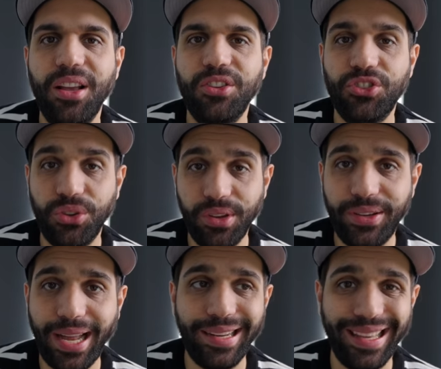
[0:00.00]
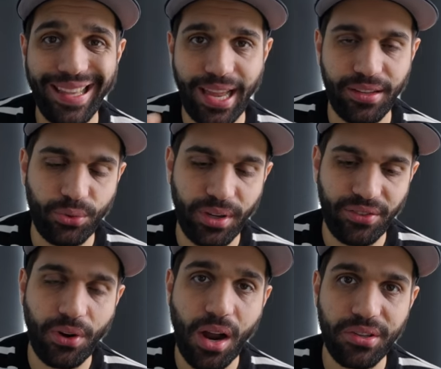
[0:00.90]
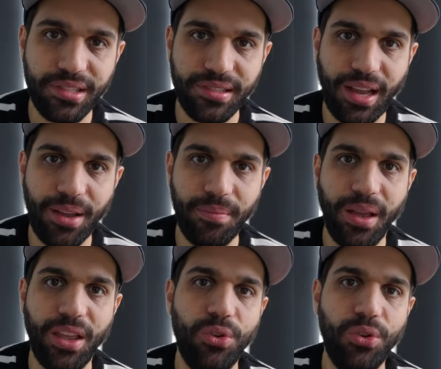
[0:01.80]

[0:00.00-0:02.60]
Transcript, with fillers: So you got again 24 hours time.